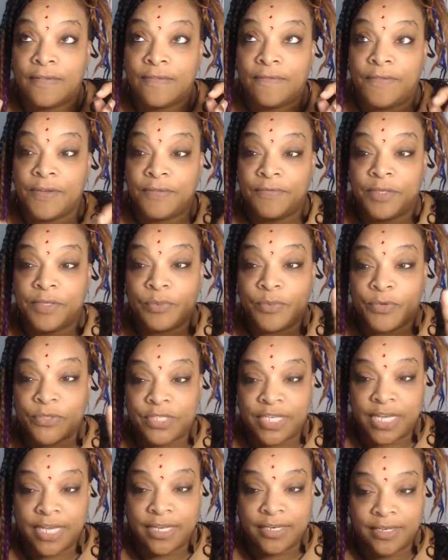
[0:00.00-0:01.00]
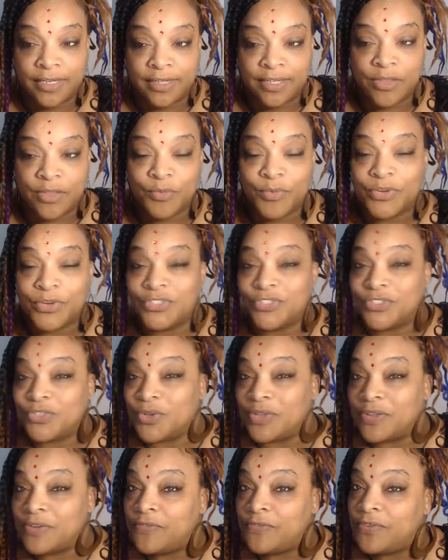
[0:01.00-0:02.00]
50%. The other person's
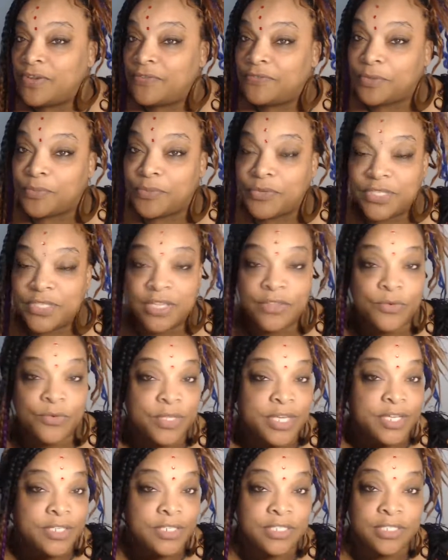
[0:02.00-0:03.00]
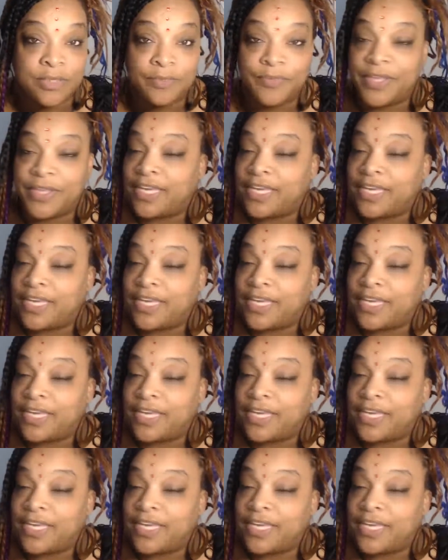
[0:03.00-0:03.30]
only 50% of the relationship.